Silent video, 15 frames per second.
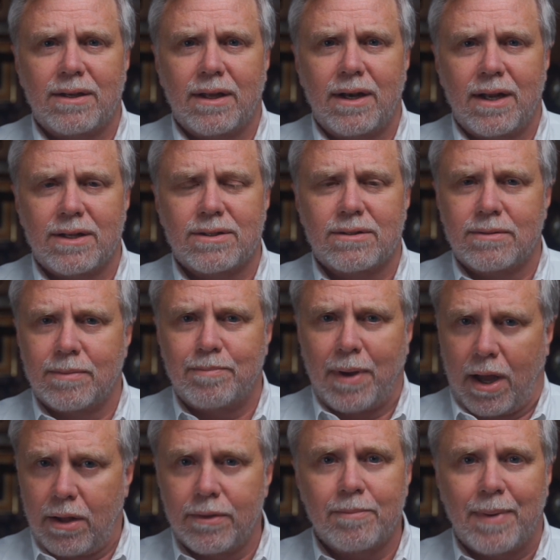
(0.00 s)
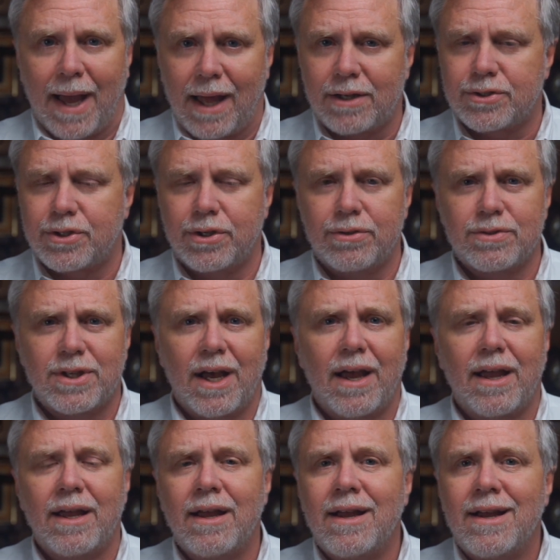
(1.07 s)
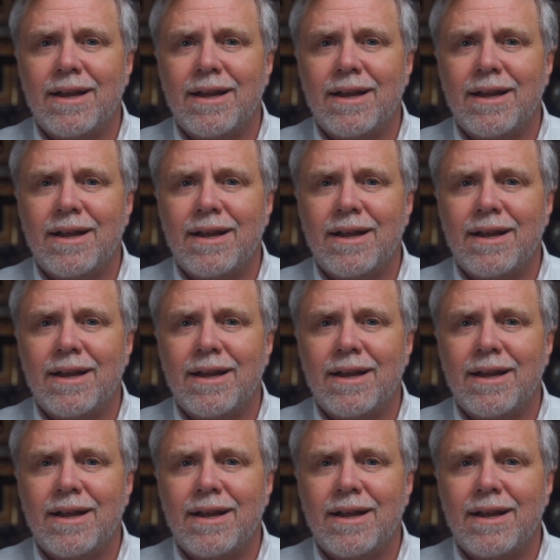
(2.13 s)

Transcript: and it's on the Patch Tuesday.